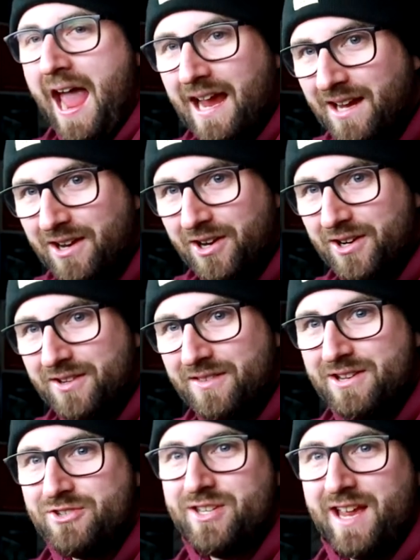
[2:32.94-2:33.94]
anger
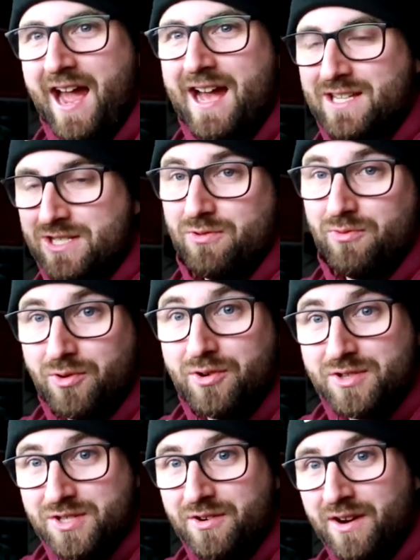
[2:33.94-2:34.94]
that she has
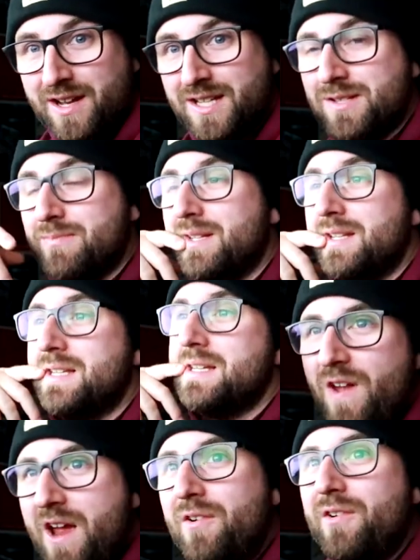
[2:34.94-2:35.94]
towards her husband.
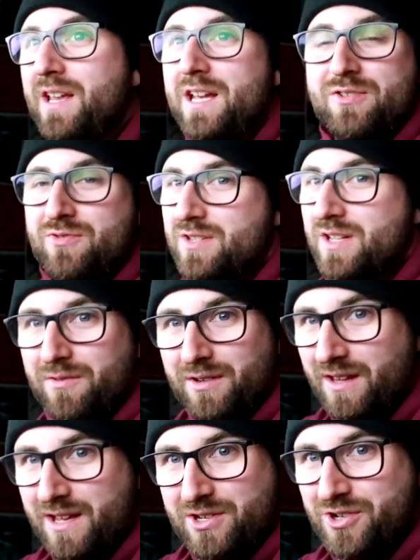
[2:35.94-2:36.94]
Very interesting
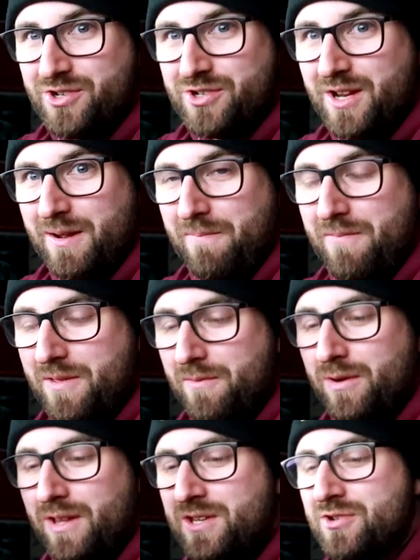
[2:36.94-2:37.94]
relationship. The
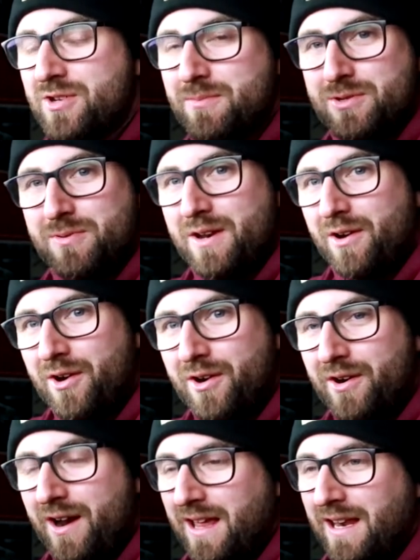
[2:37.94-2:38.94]
relationship between
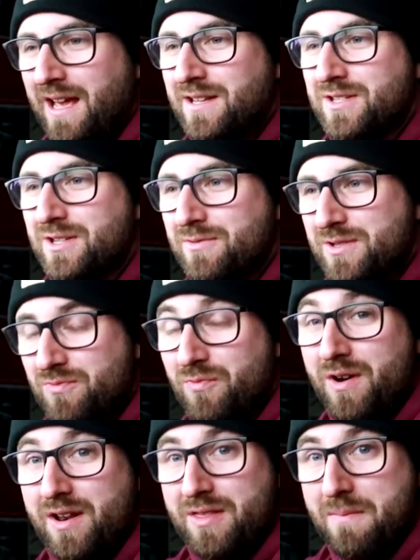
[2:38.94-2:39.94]
her and Enzo is
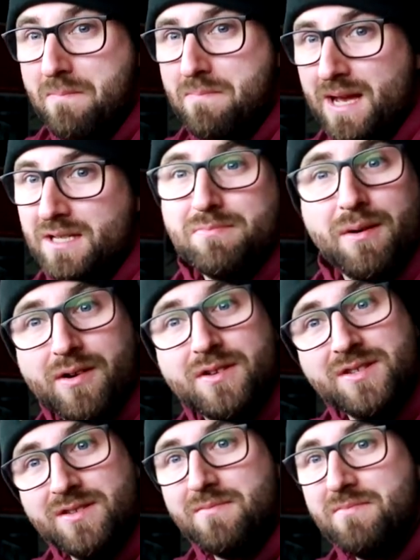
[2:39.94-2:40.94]
one of the best
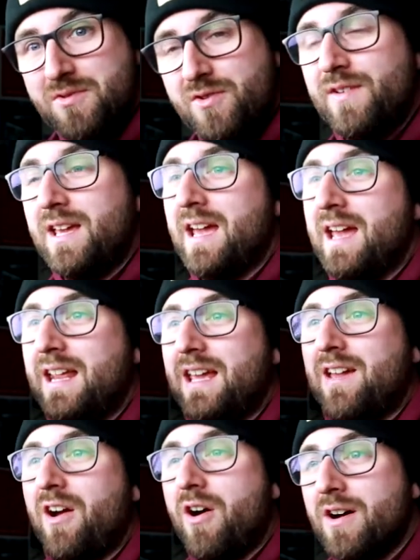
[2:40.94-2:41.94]
parts of the movie, and it
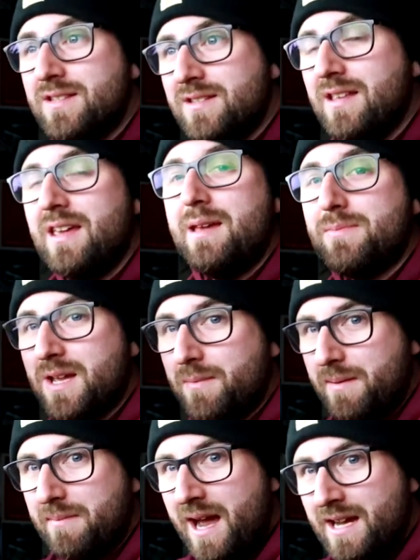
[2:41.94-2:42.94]
constantly keeps
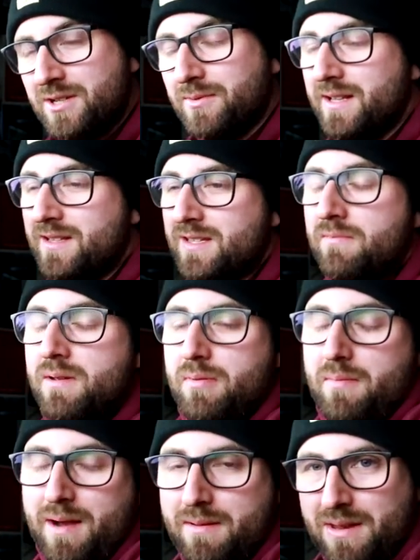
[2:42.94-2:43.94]
coming back to it, and some people
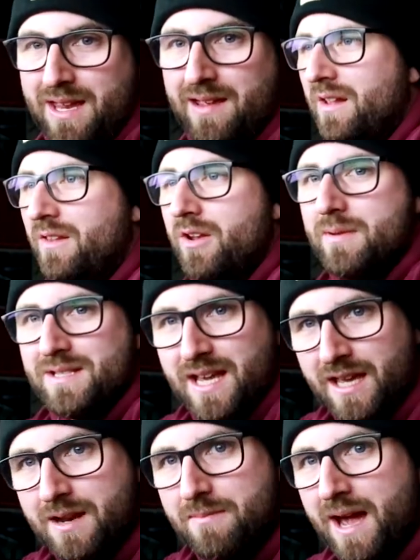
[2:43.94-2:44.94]
might be a little bit
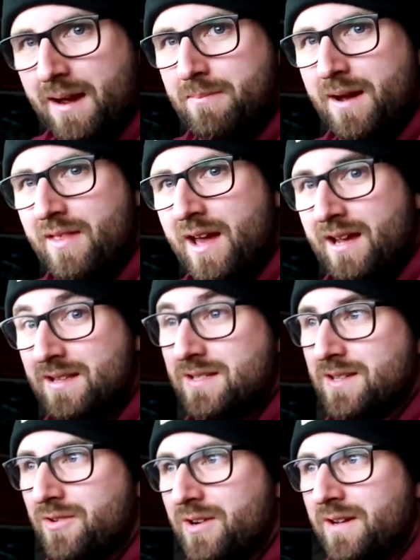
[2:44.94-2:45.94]
taken aback by that,
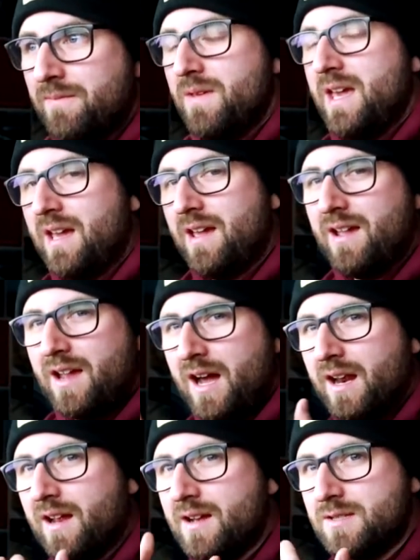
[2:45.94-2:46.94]
considering it
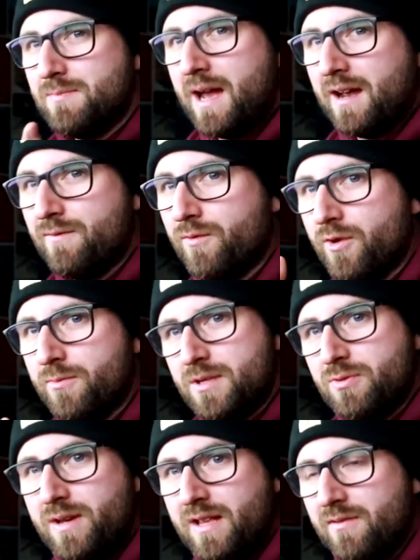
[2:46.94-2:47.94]
kind of cuts back and forth
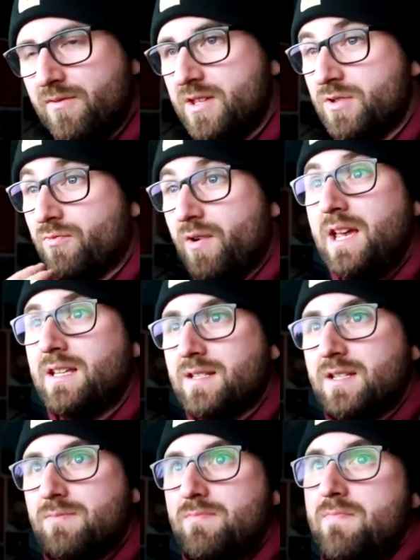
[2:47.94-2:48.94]
between this race, this